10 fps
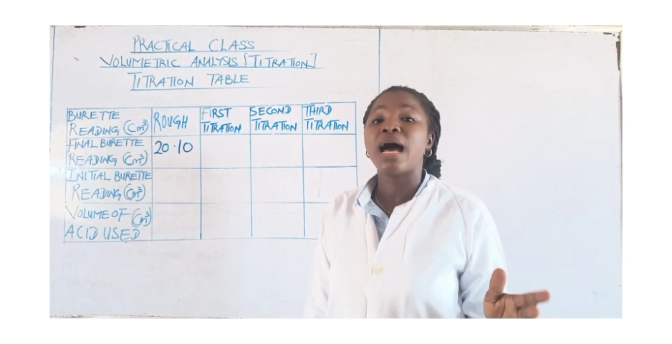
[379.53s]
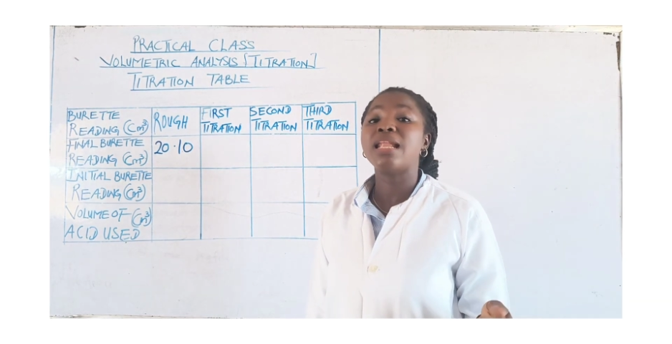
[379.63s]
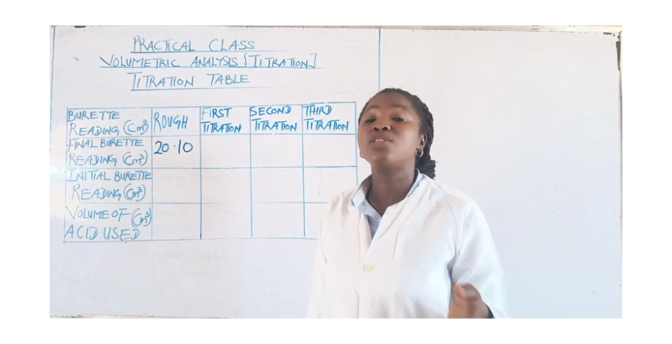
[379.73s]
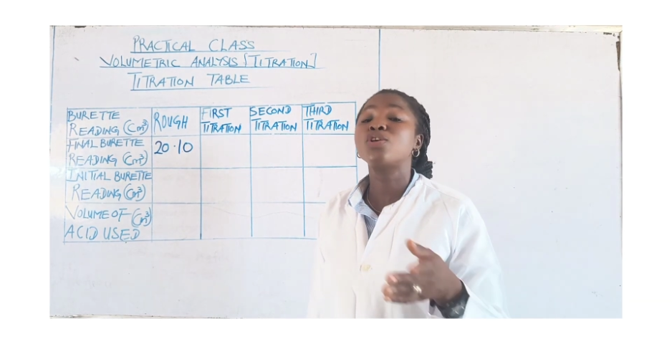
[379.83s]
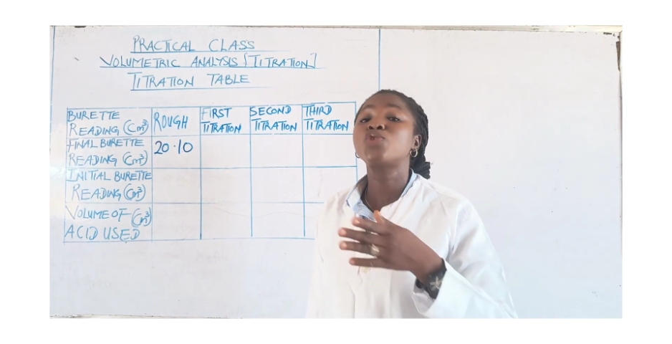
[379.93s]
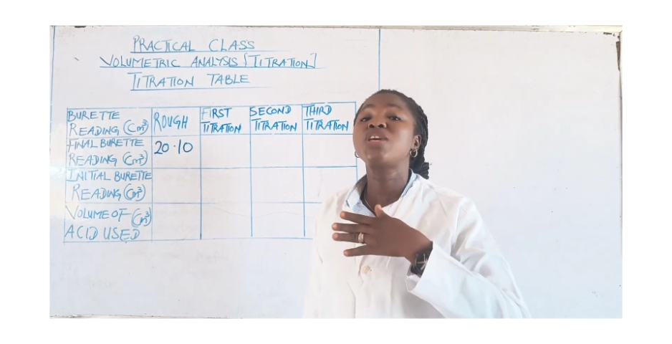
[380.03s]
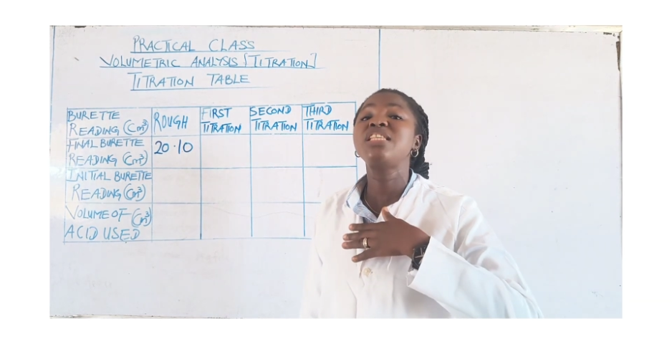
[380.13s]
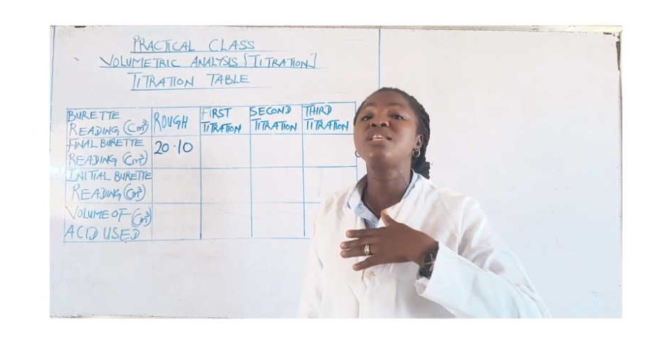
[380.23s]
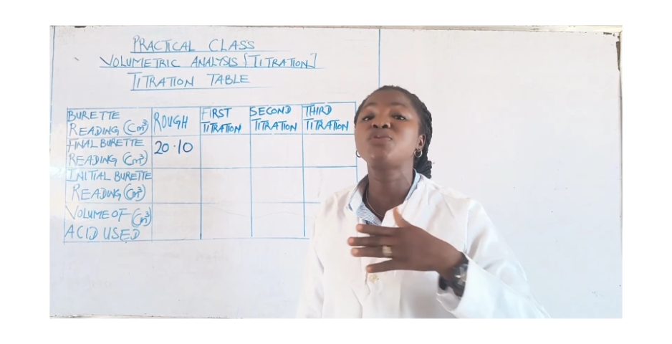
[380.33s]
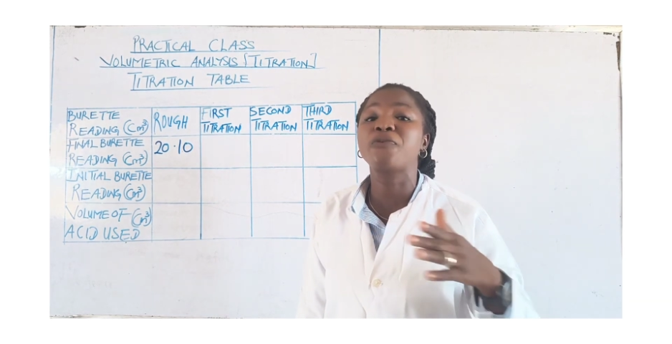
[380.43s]
and it's also
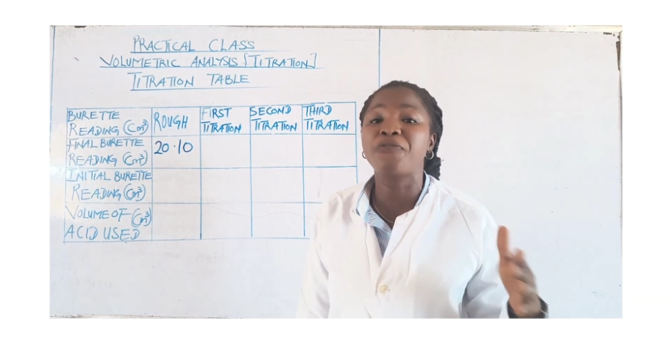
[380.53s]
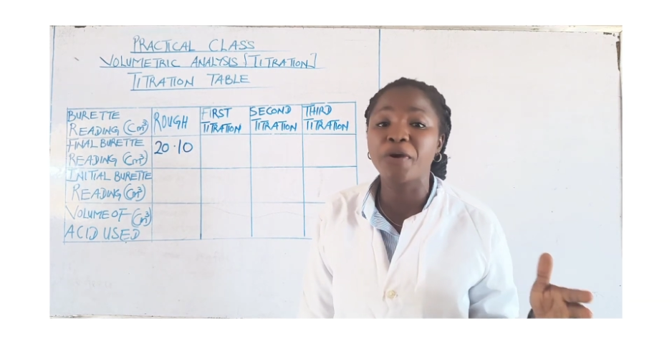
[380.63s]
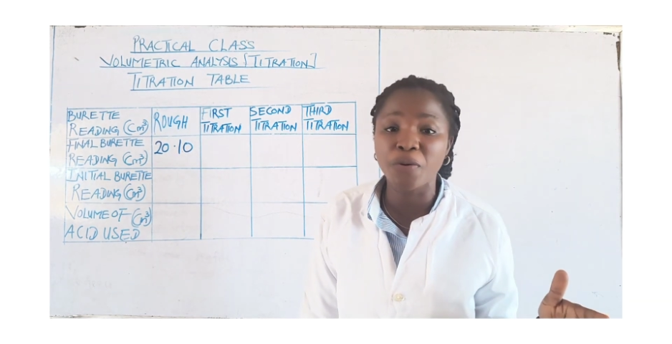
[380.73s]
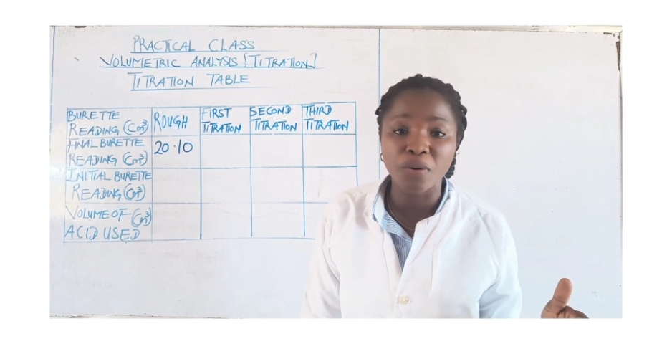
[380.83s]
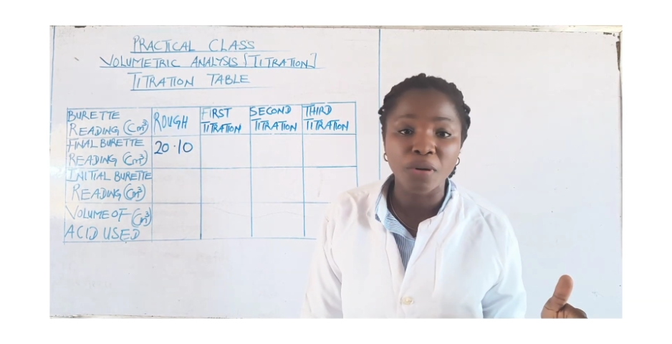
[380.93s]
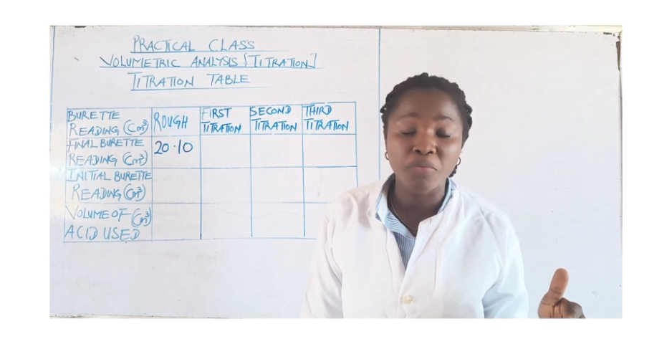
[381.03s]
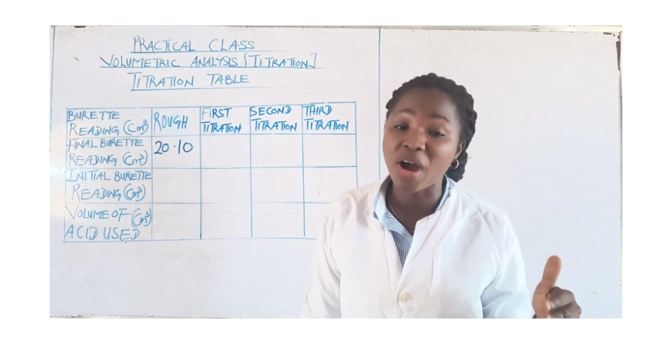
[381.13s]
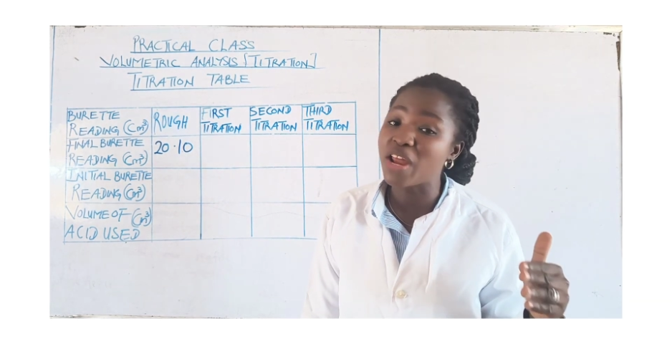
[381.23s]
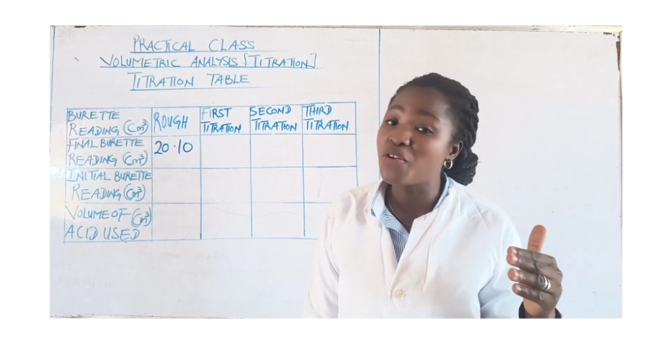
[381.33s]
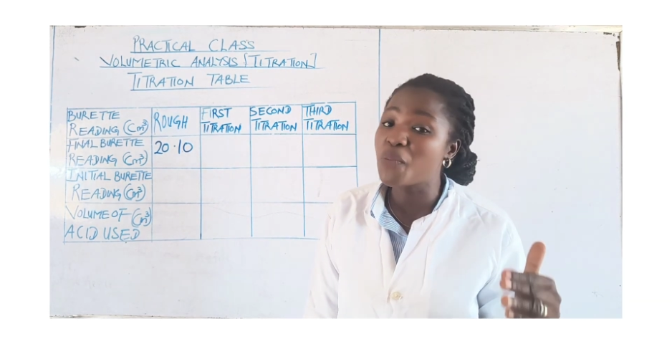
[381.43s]
easy to fail.
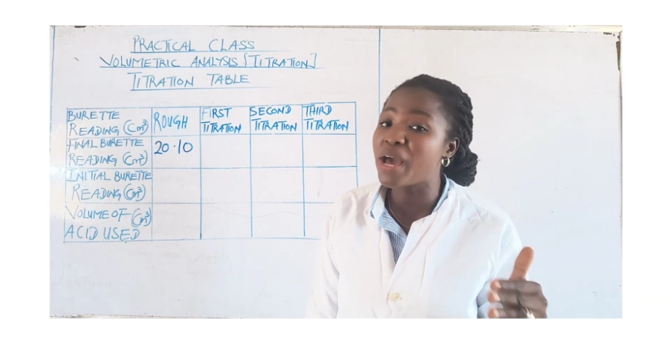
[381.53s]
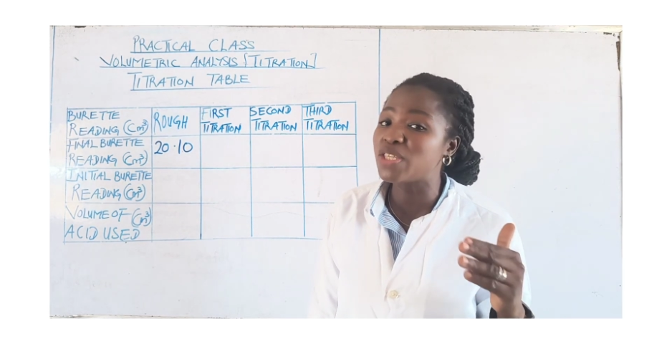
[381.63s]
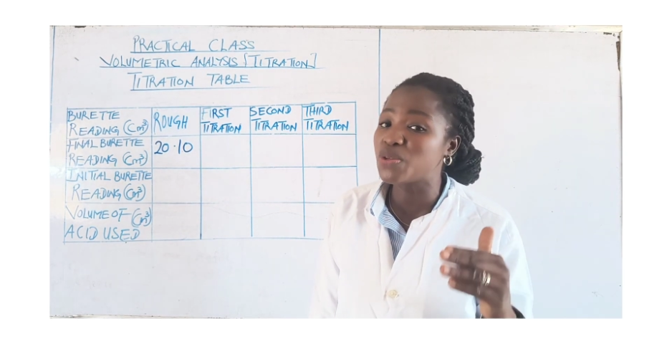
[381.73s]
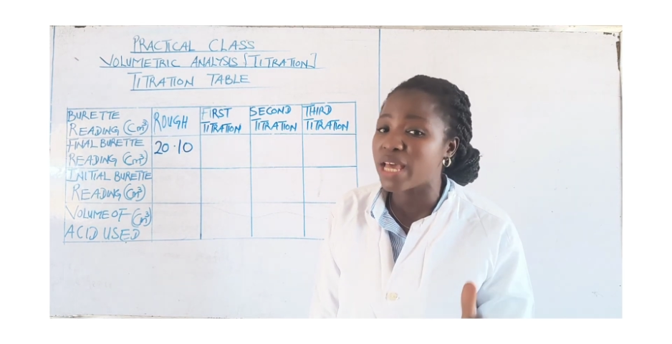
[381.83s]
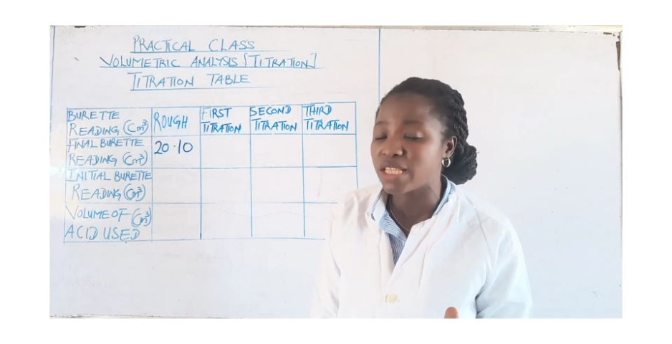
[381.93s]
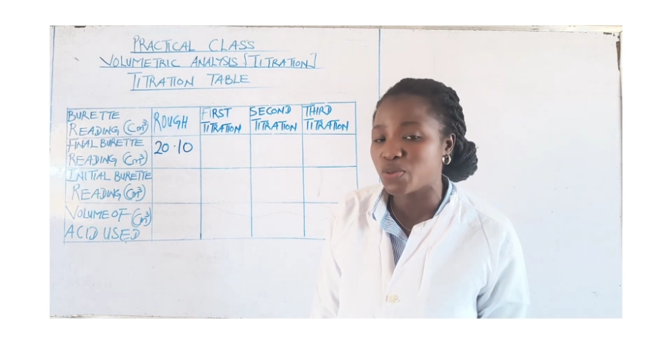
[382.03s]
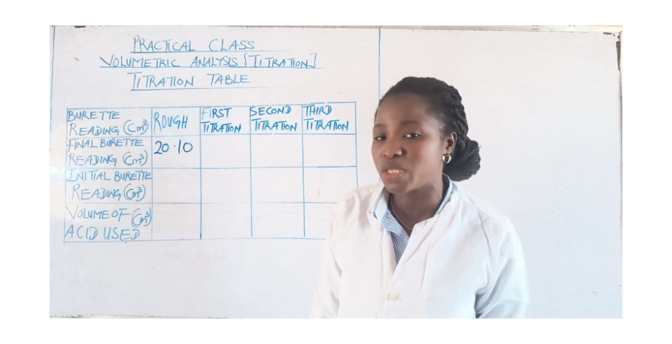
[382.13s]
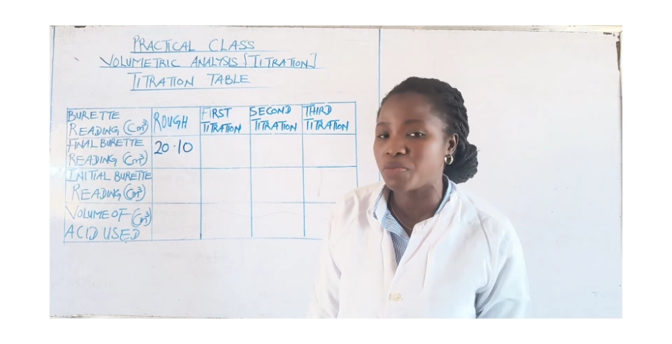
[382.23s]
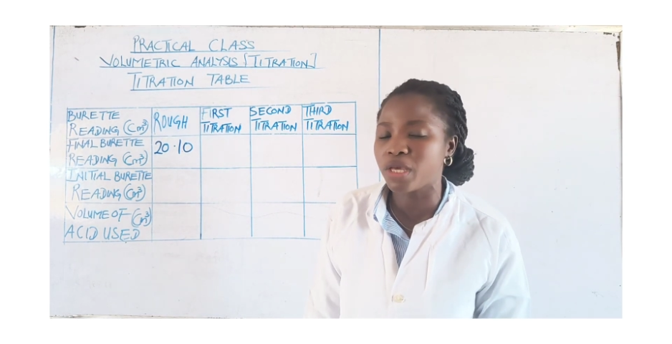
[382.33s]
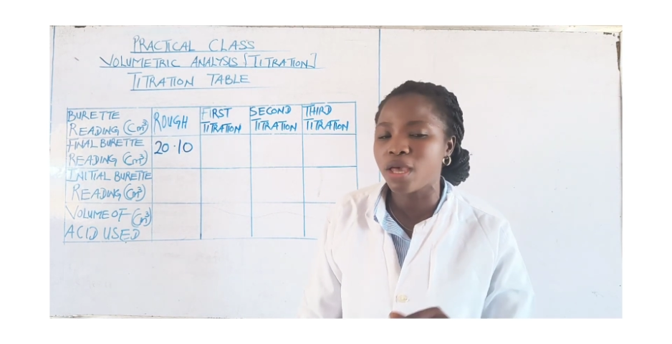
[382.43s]
When I know my students
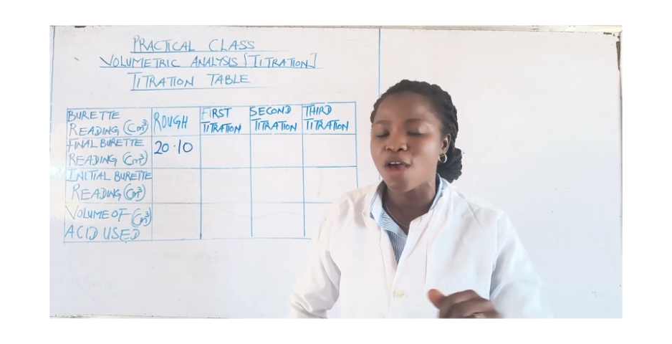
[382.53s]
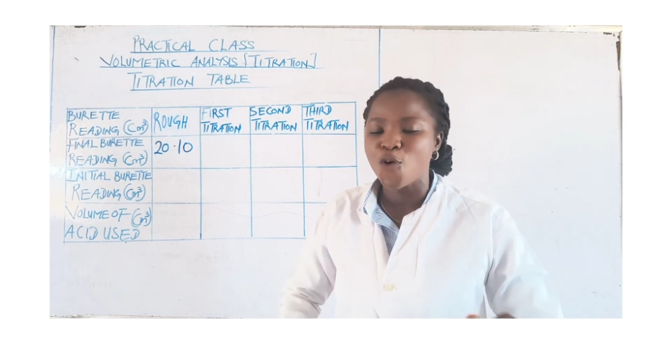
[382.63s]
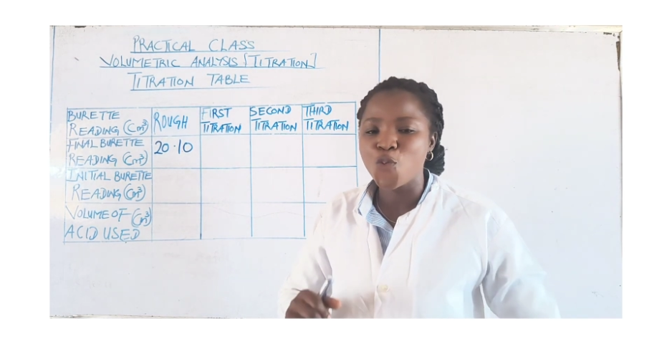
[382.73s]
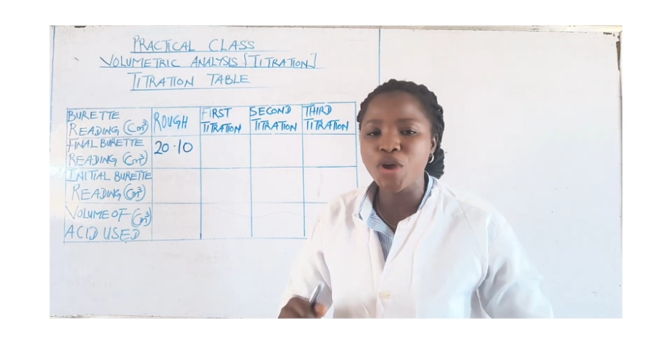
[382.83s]
with me,